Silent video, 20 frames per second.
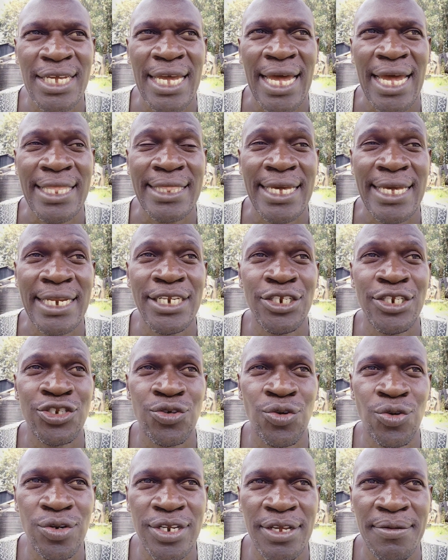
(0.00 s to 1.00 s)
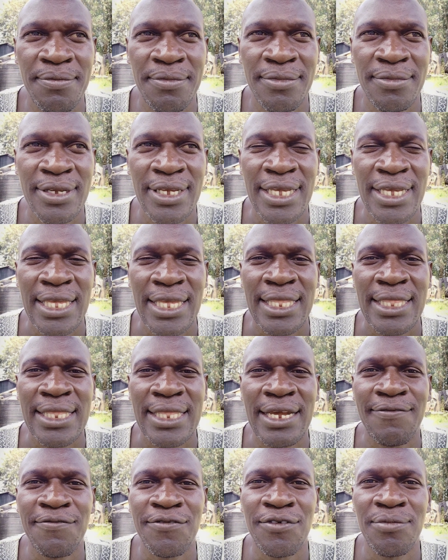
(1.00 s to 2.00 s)
And then he told him
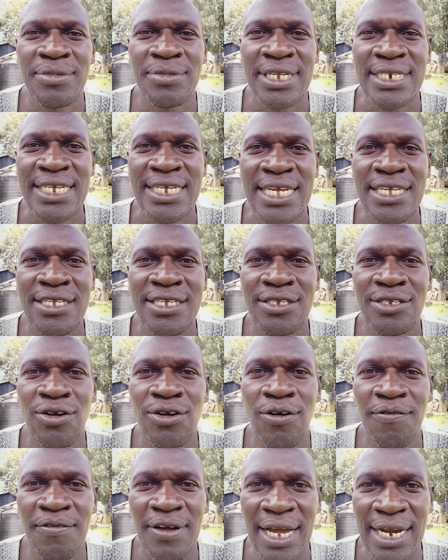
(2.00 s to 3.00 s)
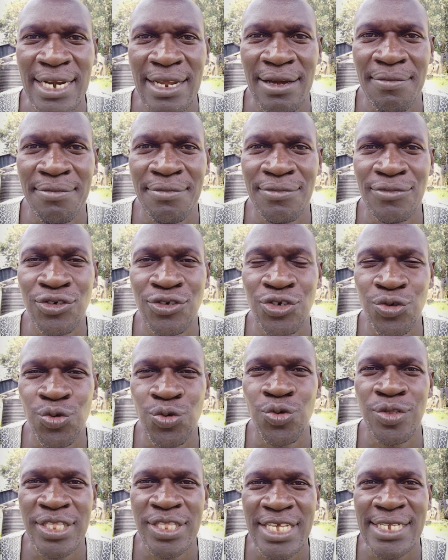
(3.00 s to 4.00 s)
that from the days of Adam
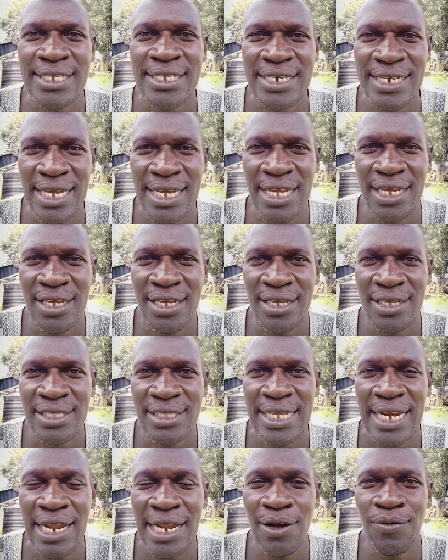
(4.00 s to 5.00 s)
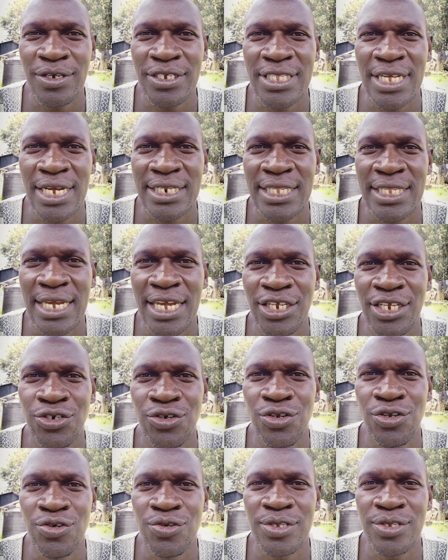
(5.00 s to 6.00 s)
to this day, the language that the
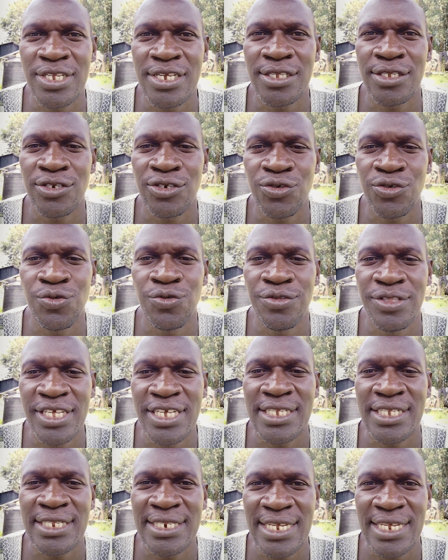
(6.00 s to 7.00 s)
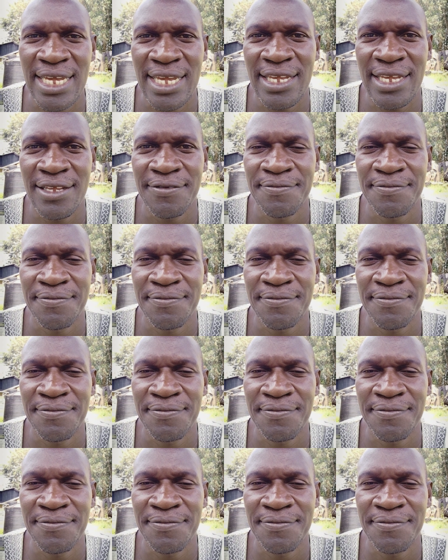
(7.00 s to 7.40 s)
angel used is to this day,